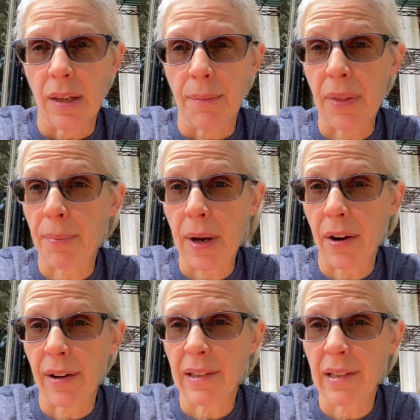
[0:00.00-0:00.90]
be the
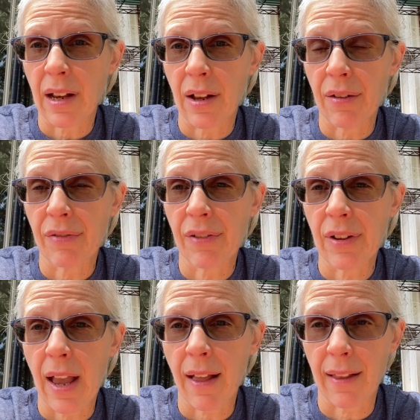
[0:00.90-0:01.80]
parents of
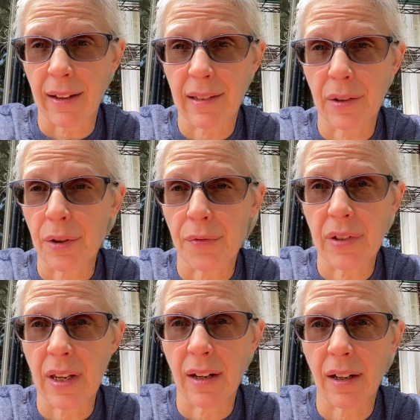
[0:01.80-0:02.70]
Alex, who you've
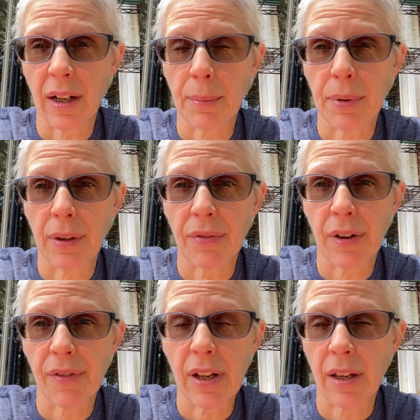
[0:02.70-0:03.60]
seen in a couple of
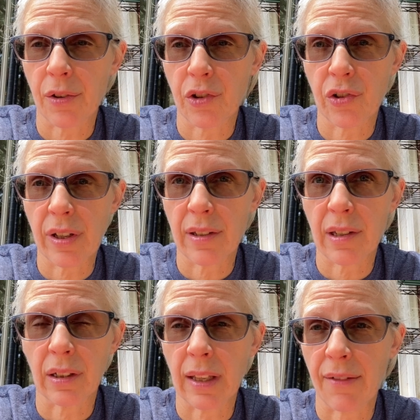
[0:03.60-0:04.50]
our videos. She's
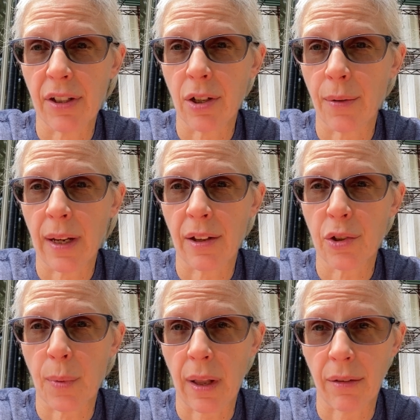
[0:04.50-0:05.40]
11 going on
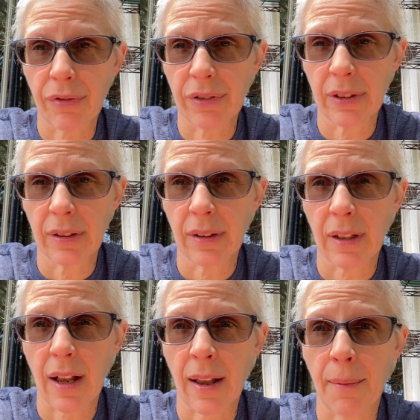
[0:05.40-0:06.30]

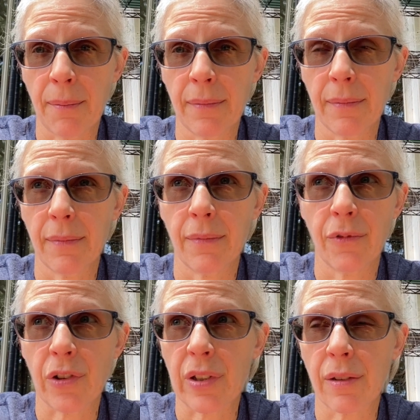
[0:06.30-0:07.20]
12. I'm
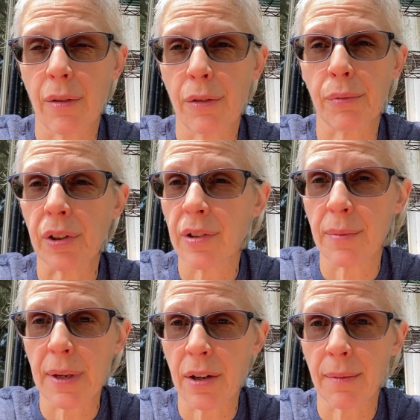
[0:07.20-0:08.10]
just thrilled to
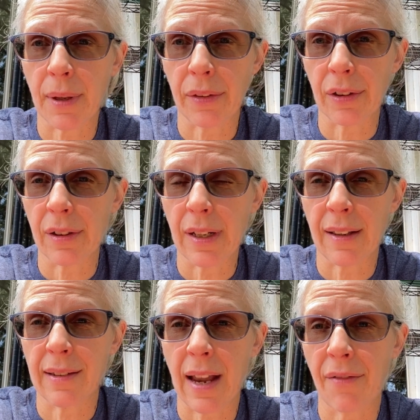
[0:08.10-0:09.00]
be her mother
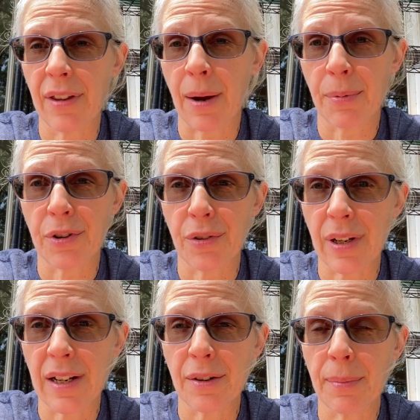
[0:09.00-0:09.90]
and to have the
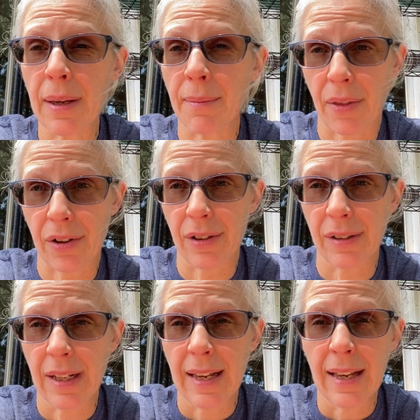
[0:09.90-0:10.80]
opportunity to be a mother.
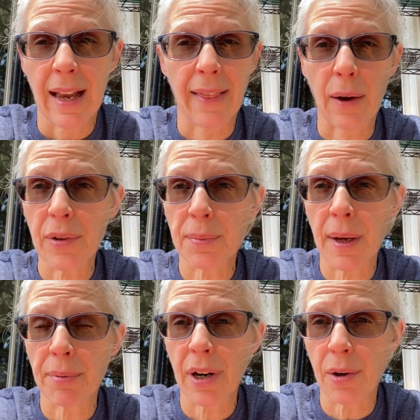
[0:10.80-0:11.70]
And that was
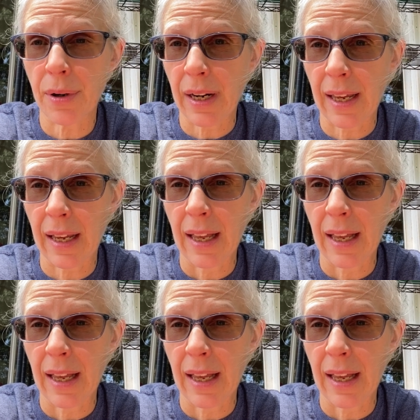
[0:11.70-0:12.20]
my priority.